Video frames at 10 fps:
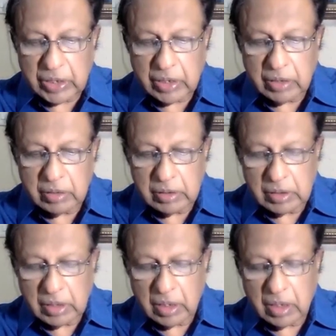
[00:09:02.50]
a,
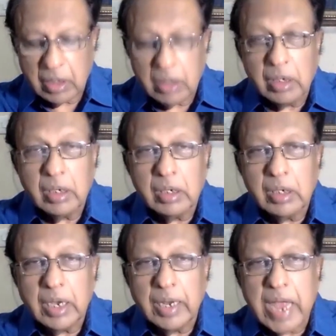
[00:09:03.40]
uh,
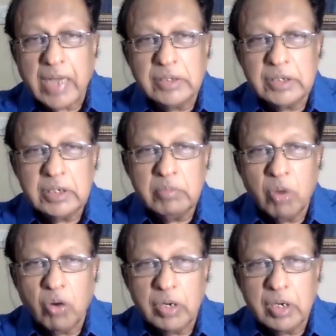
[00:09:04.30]
an
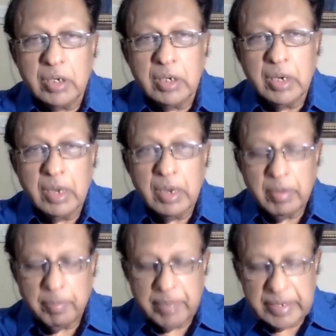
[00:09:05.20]
anti-modern,
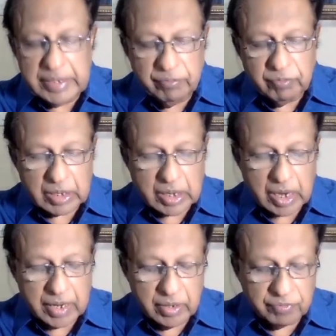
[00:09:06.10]
medieval
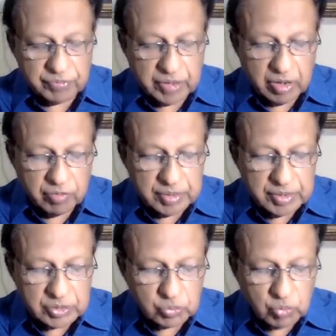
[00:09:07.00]
kind of government
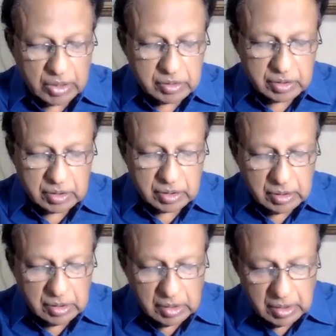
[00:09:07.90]
is what
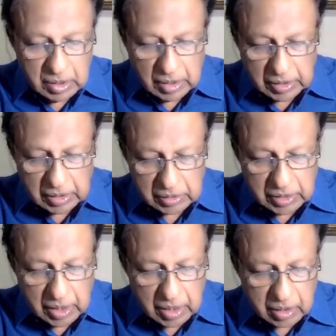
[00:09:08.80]
uh, uh,
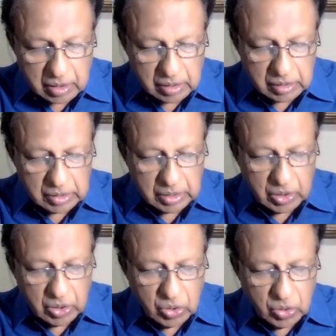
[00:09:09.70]
they are uh,
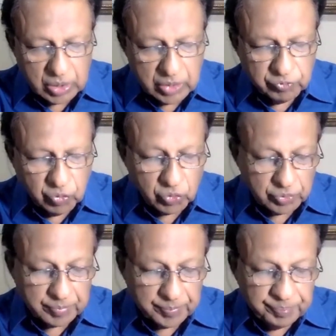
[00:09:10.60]
looking for.